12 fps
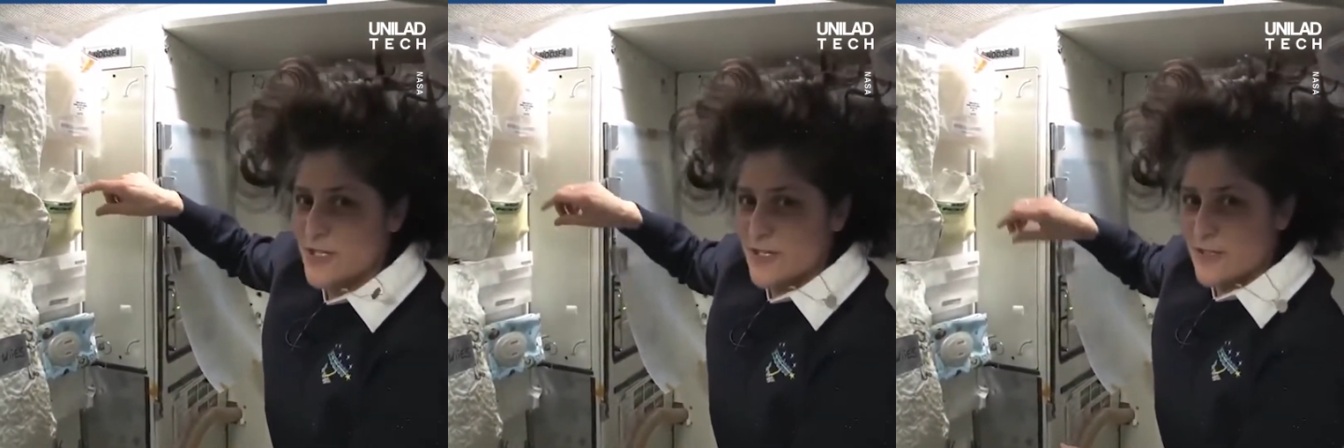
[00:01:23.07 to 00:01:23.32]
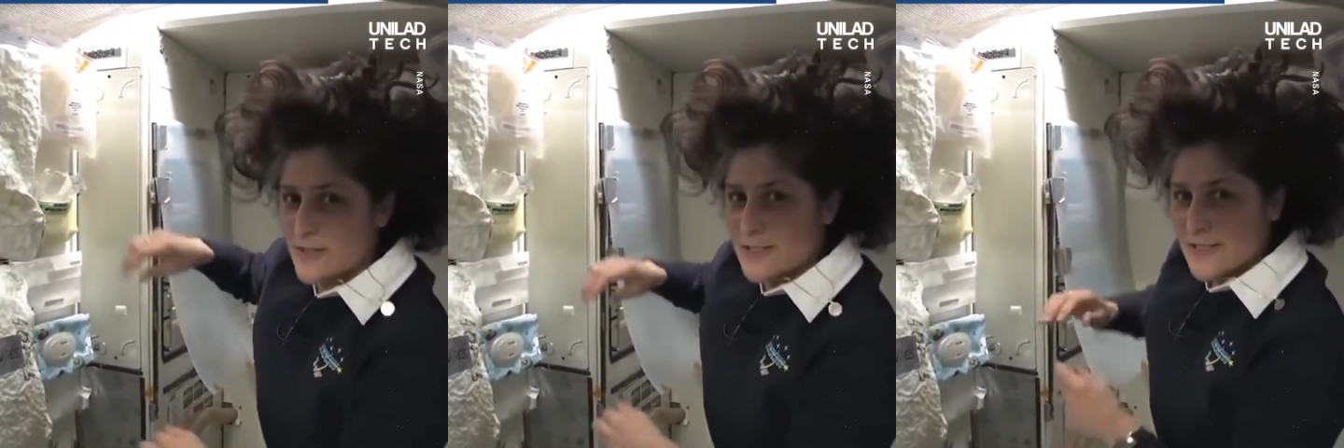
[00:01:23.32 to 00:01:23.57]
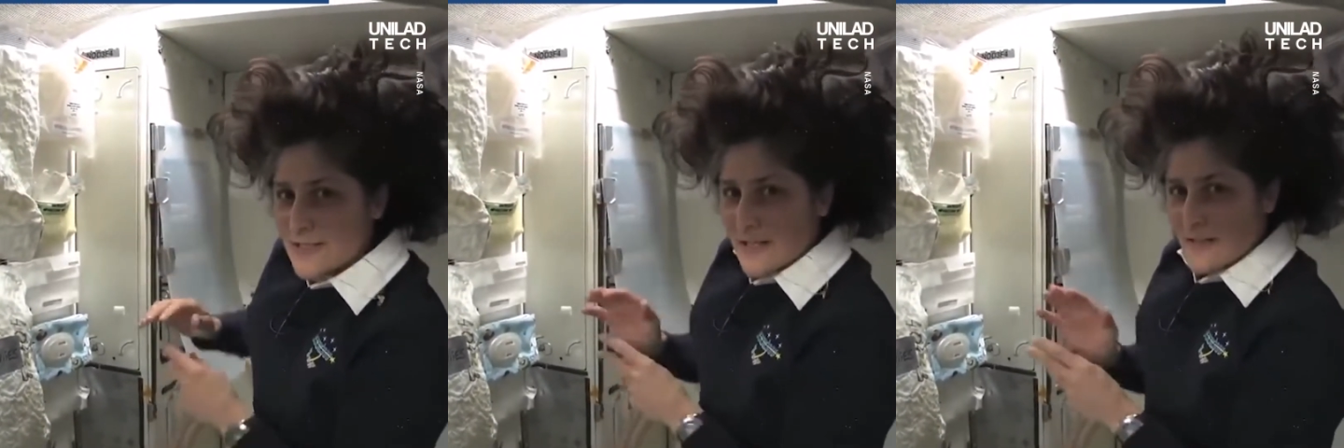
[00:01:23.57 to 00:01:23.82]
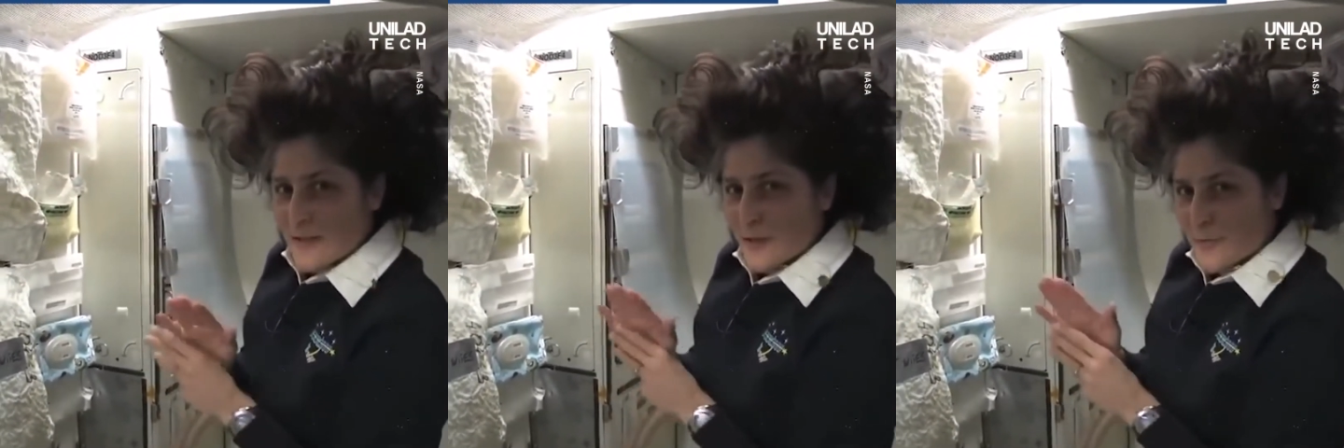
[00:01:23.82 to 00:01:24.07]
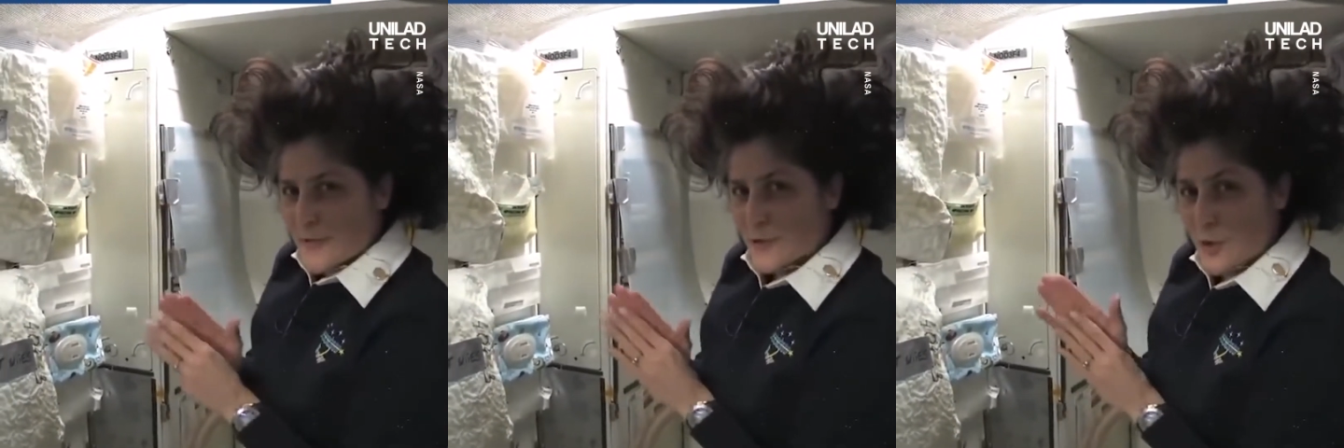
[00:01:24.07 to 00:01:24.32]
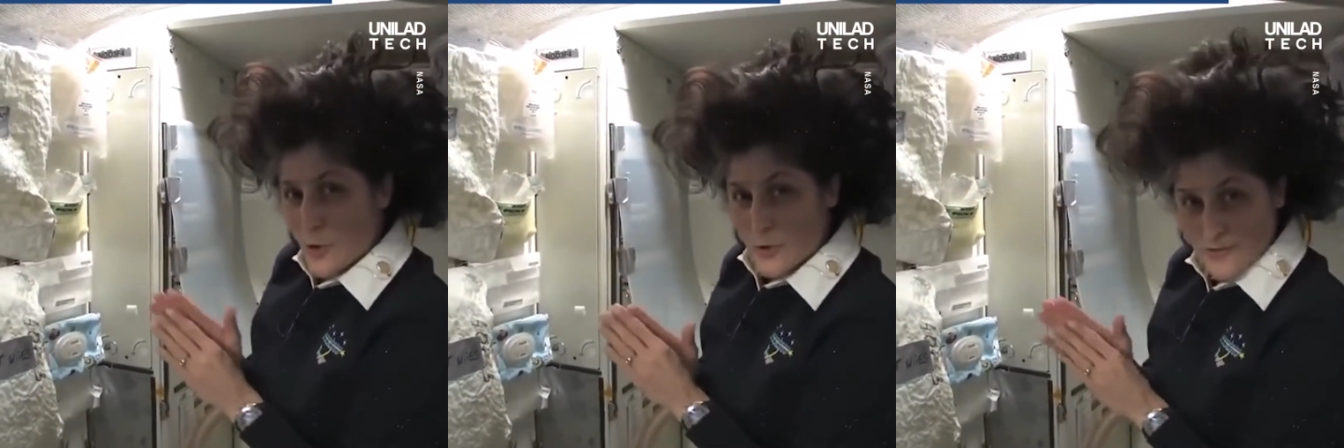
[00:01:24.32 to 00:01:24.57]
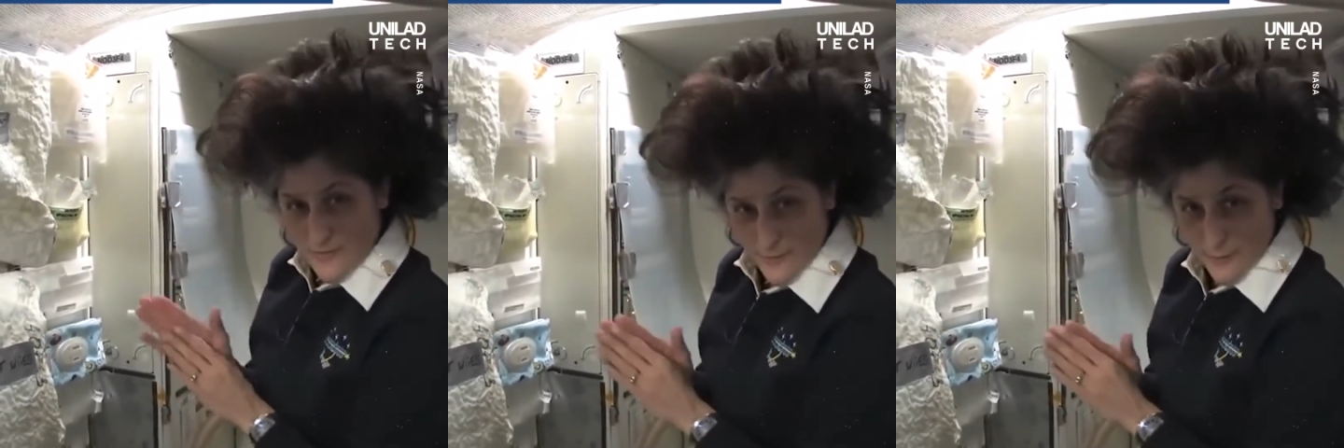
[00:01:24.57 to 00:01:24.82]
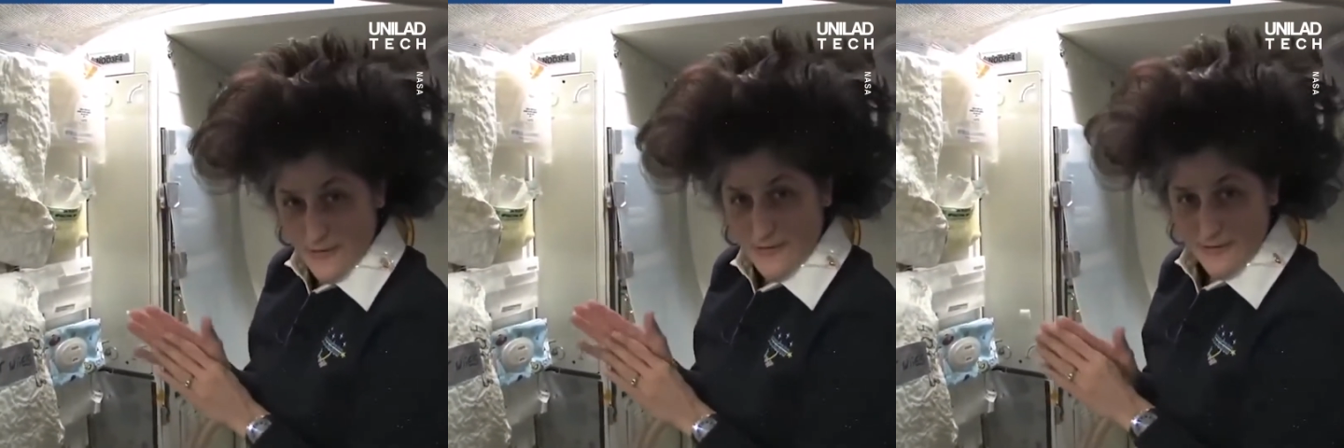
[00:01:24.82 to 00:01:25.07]
are a little bit coarse
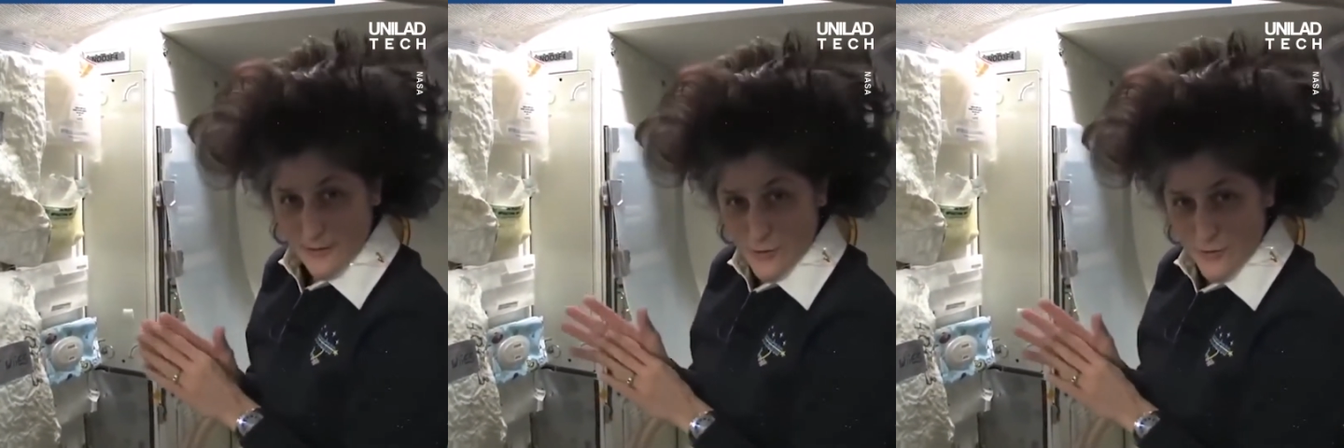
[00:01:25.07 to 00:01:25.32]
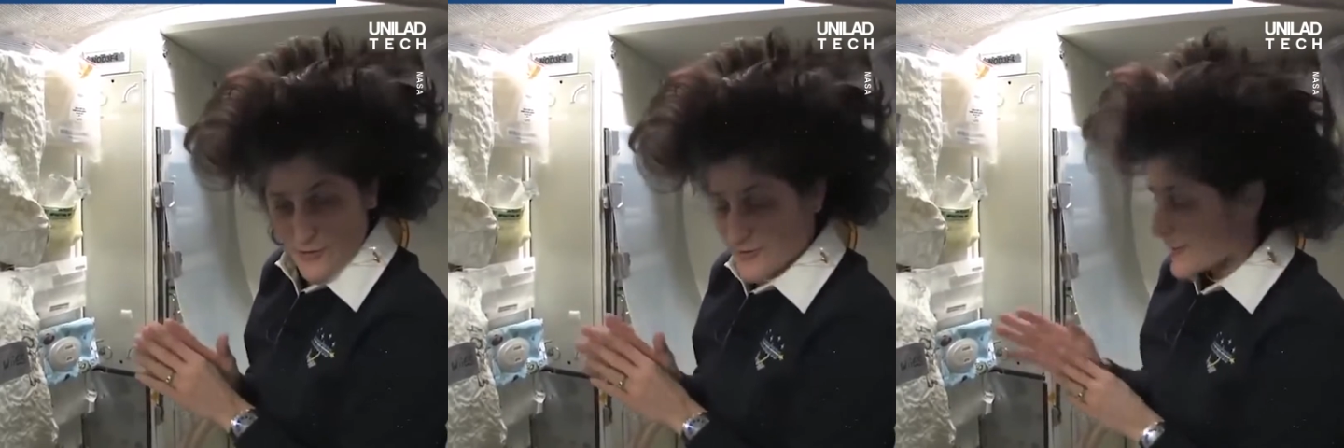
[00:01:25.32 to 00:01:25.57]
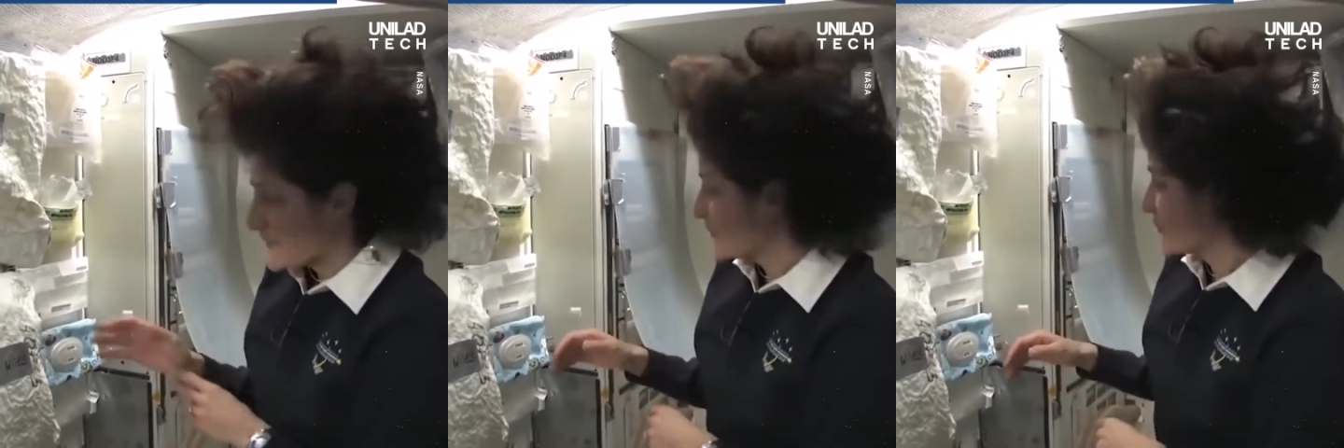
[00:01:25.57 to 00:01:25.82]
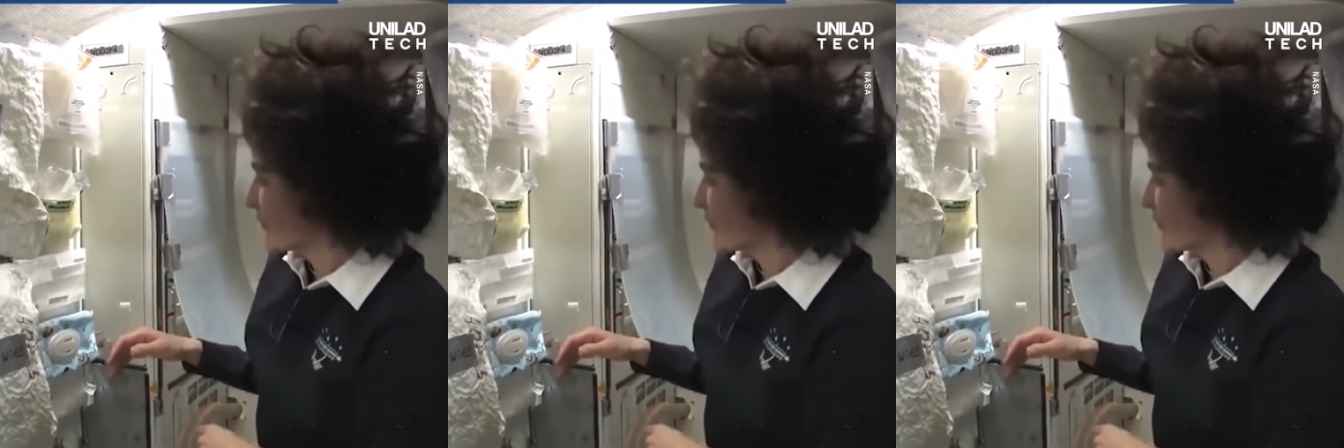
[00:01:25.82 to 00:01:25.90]
if you like the coarse type of